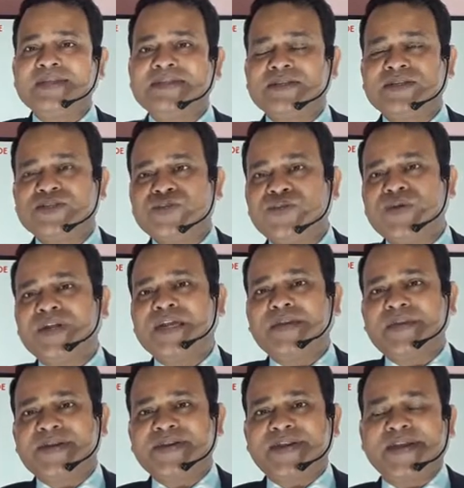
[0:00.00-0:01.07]
and student have
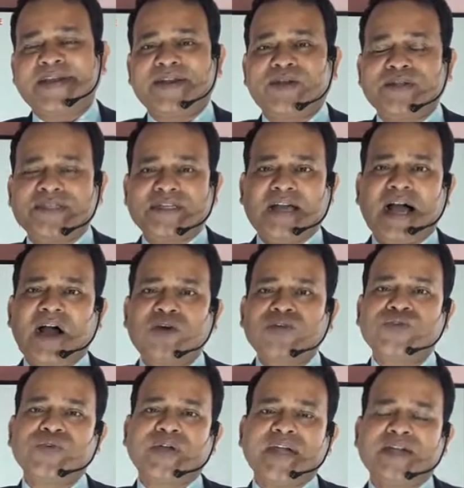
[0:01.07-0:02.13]
a target how
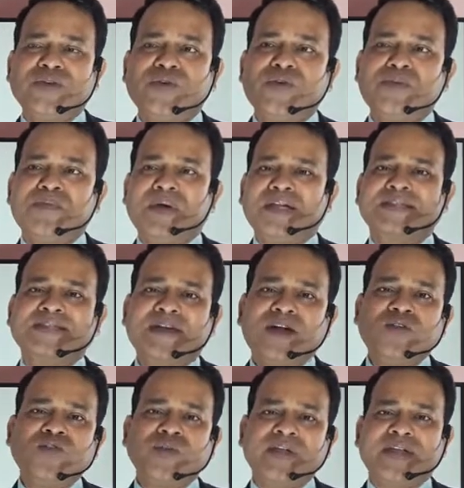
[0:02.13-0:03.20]
to get good marks,
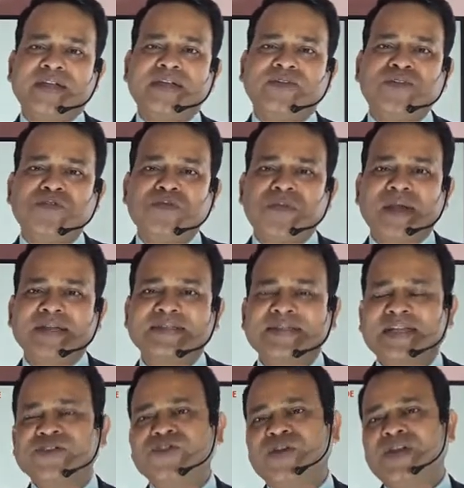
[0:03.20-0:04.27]
how to get good marks
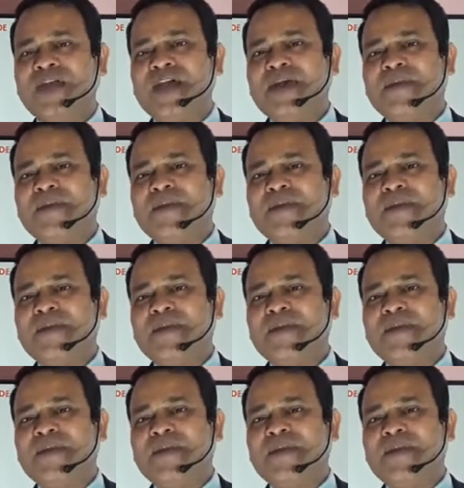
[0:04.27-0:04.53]
actually.